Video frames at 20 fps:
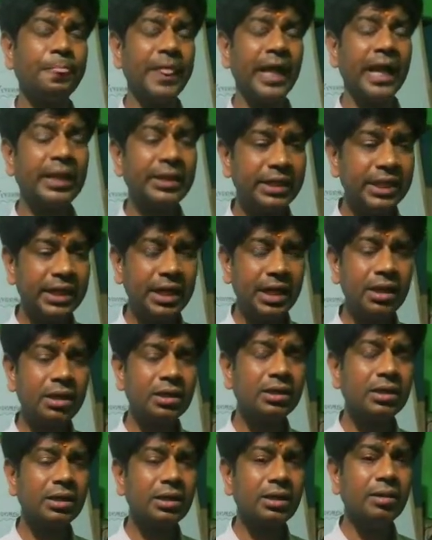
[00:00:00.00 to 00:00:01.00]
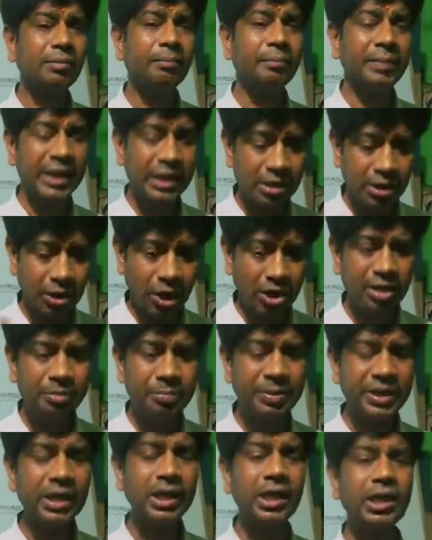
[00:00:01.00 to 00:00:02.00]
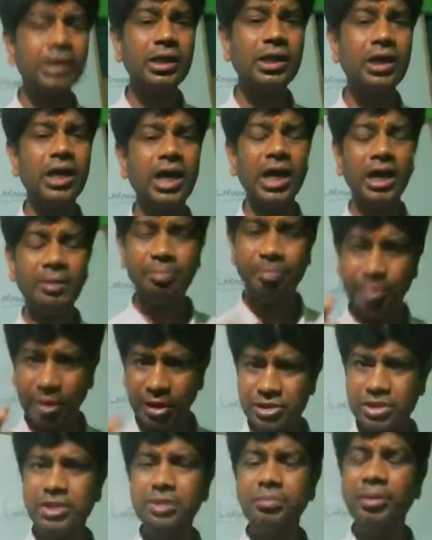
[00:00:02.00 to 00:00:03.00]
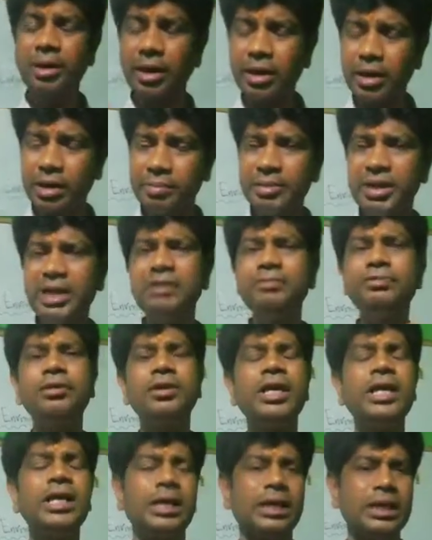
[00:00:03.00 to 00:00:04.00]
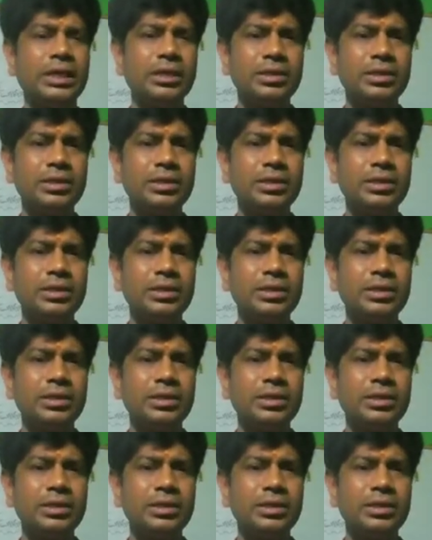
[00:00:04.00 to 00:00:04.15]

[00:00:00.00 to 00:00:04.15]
and there may not be a possible remedy for it.